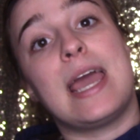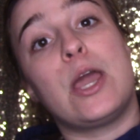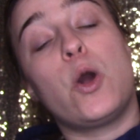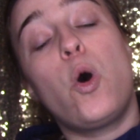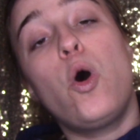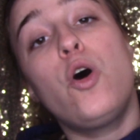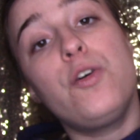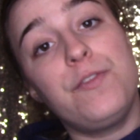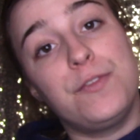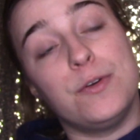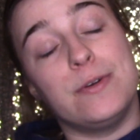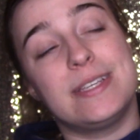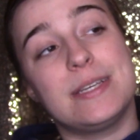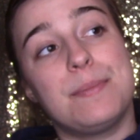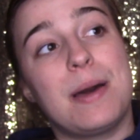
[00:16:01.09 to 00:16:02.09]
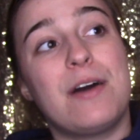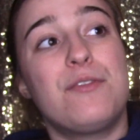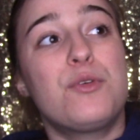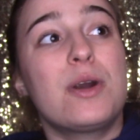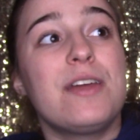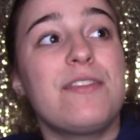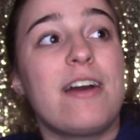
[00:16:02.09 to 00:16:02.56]
a Whole Foods about
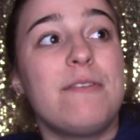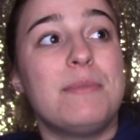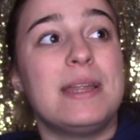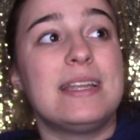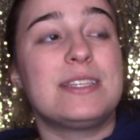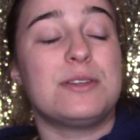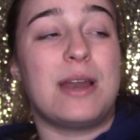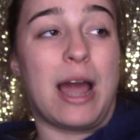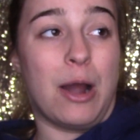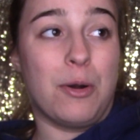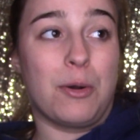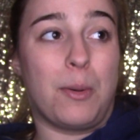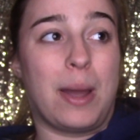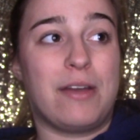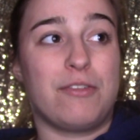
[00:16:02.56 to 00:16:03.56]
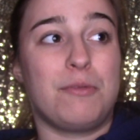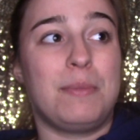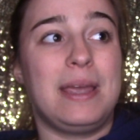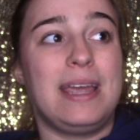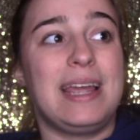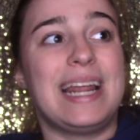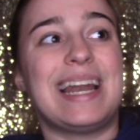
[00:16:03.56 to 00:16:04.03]
45 minutes, an hour away from
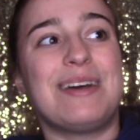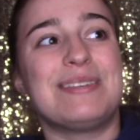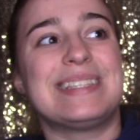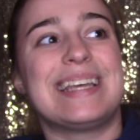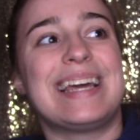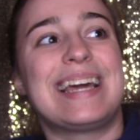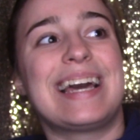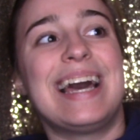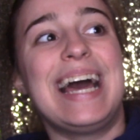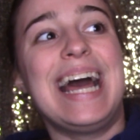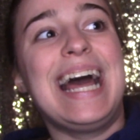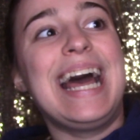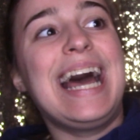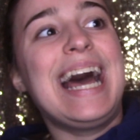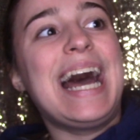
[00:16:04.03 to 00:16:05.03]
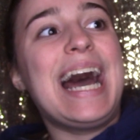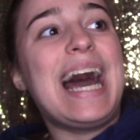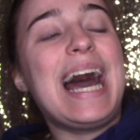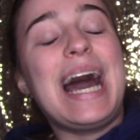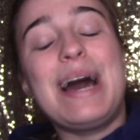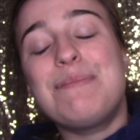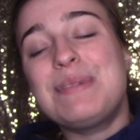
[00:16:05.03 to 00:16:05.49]
me, and I was like,
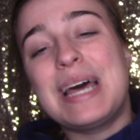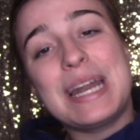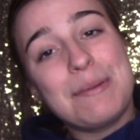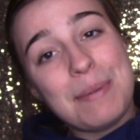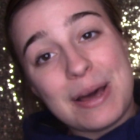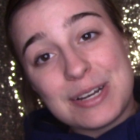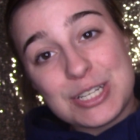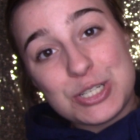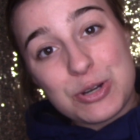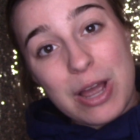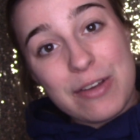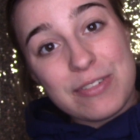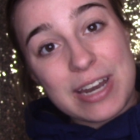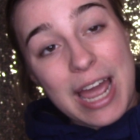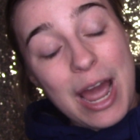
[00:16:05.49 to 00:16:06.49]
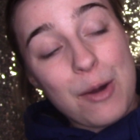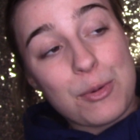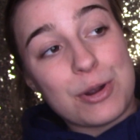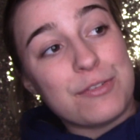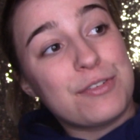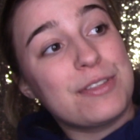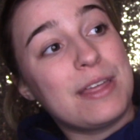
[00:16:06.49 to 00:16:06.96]
I'm not about to drive an
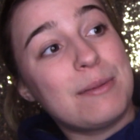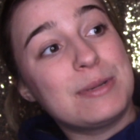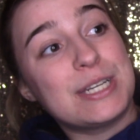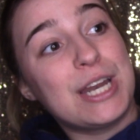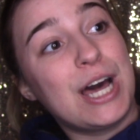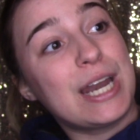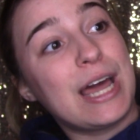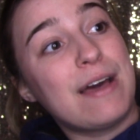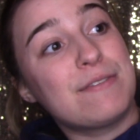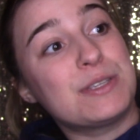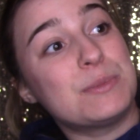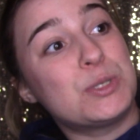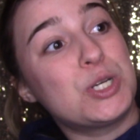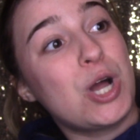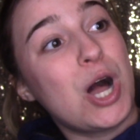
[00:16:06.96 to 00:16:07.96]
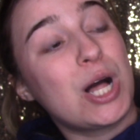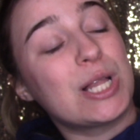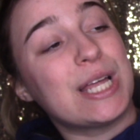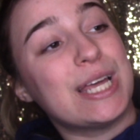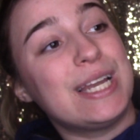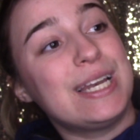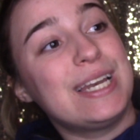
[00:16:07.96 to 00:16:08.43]
hour for them to not have some
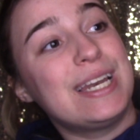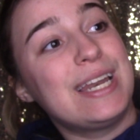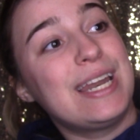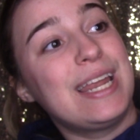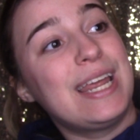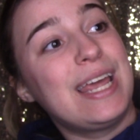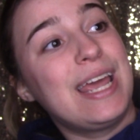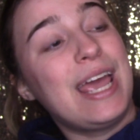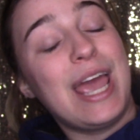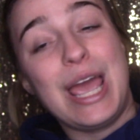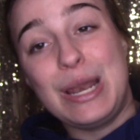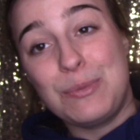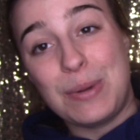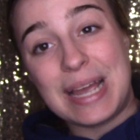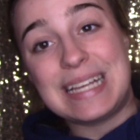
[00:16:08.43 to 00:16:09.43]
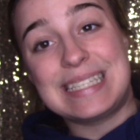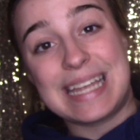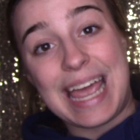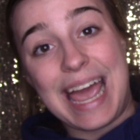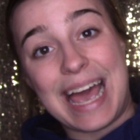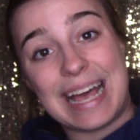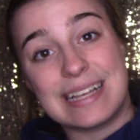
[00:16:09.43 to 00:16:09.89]
chocolate and waste
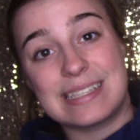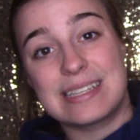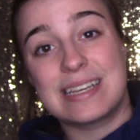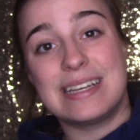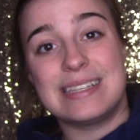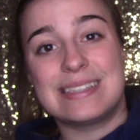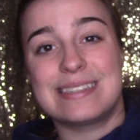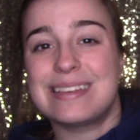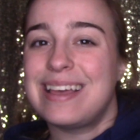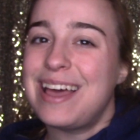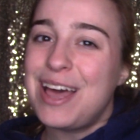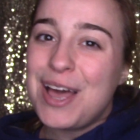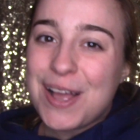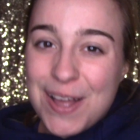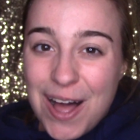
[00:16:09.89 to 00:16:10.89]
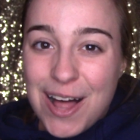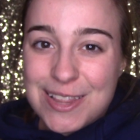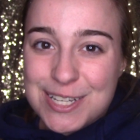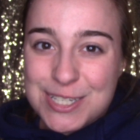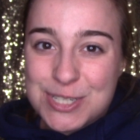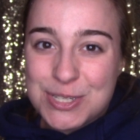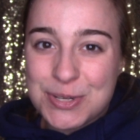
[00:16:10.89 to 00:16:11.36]
gas, because
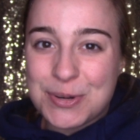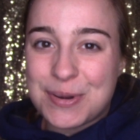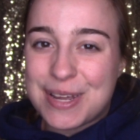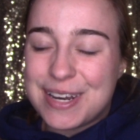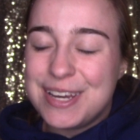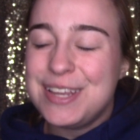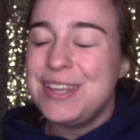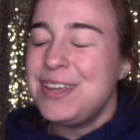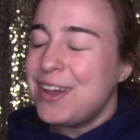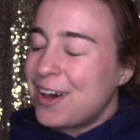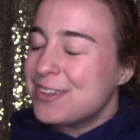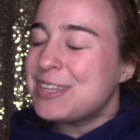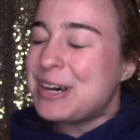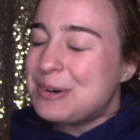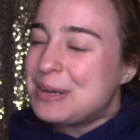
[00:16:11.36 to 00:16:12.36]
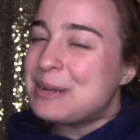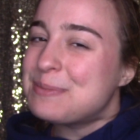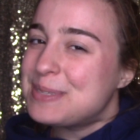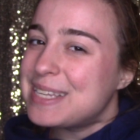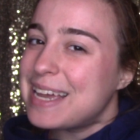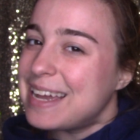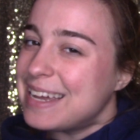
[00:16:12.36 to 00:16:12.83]
college student, y'all know what I'm
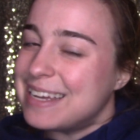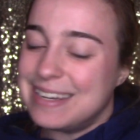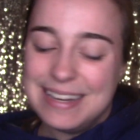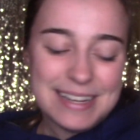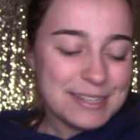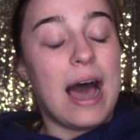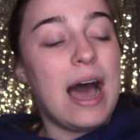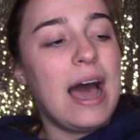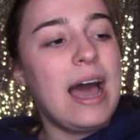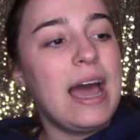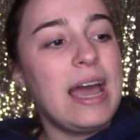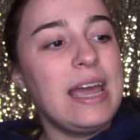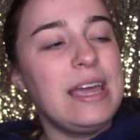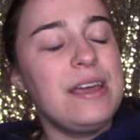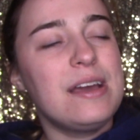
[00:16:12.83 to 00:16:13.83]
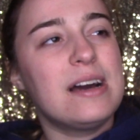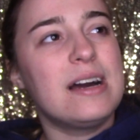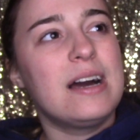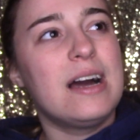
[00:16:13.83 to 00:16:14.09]
saying. I